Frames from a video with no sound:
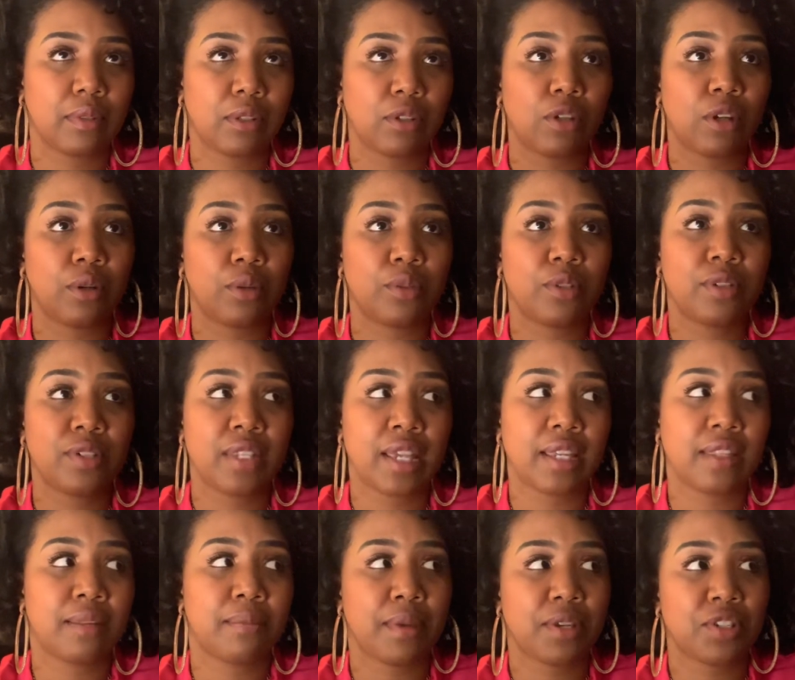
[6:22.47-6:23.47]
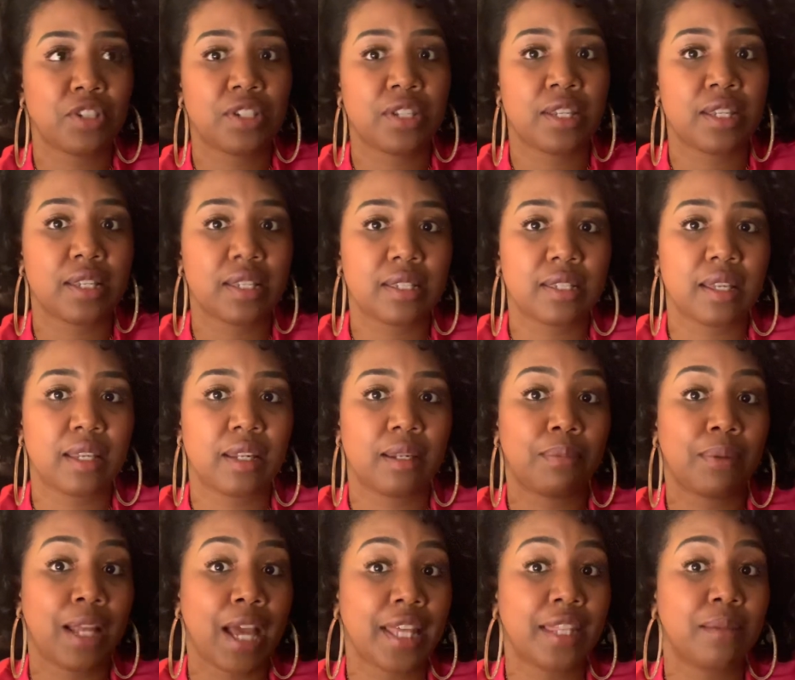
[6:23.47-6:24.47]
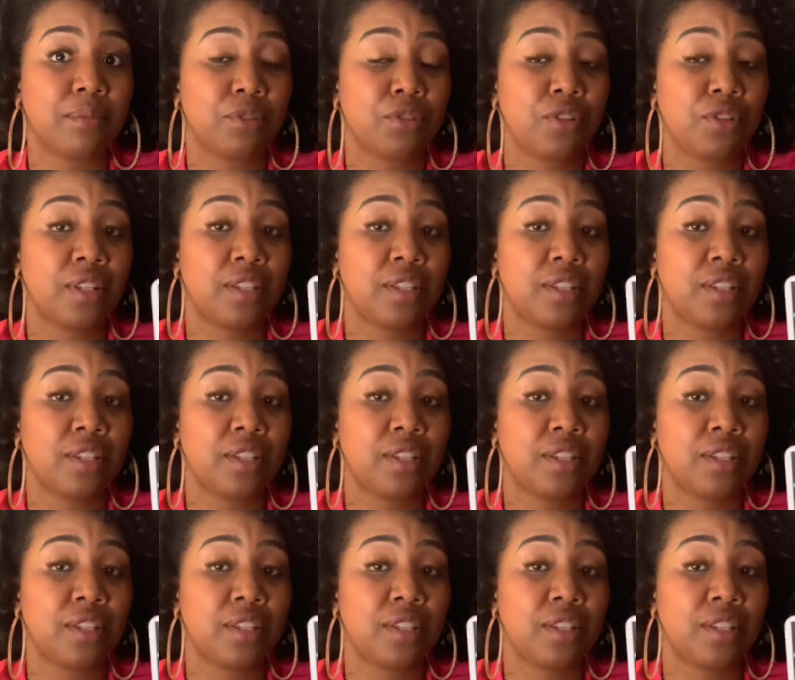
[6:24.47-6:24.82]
you know, you take the messages and apply them to